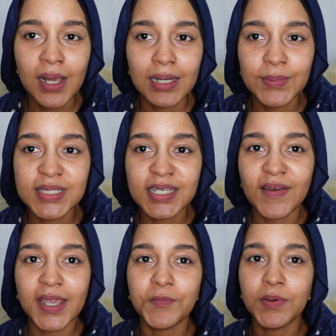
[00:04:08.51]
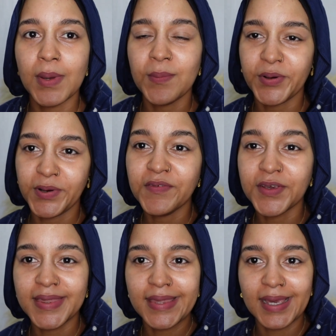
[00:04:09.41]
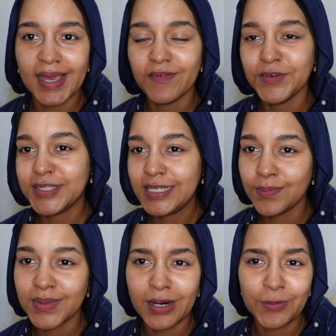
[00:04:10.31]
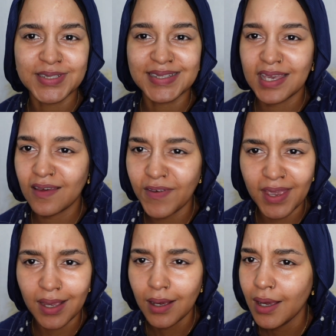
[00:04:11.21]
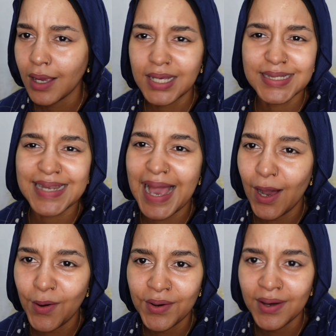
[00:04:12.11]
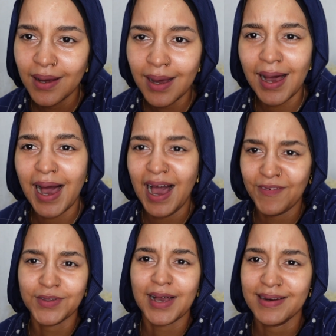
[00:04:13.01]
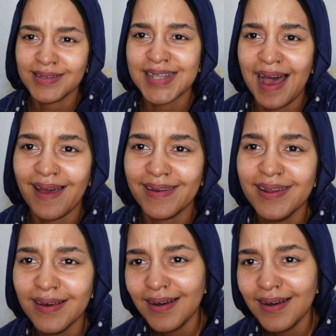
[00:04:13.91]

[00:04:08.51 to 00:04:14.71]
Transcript: Let me see if I can remember everything, every tip that I was giving, because now I feel kind of sad.